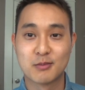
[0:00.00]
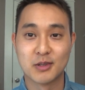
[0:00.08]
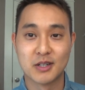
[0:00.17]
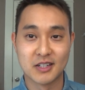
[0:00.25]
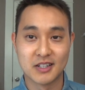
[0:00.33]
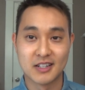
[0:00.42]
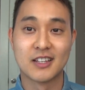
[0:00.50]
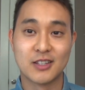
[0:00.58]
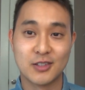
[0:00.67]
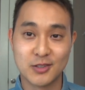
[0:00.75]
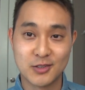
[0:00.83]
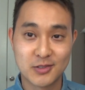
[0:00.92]
but
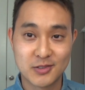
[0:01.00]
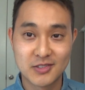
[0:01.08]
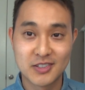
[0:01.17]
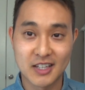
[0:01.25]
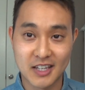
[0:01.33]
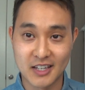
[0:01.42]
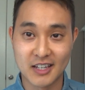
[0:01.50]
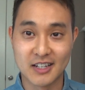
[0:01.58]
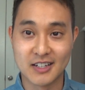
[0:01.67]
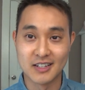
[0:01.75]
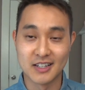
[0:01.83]
you can.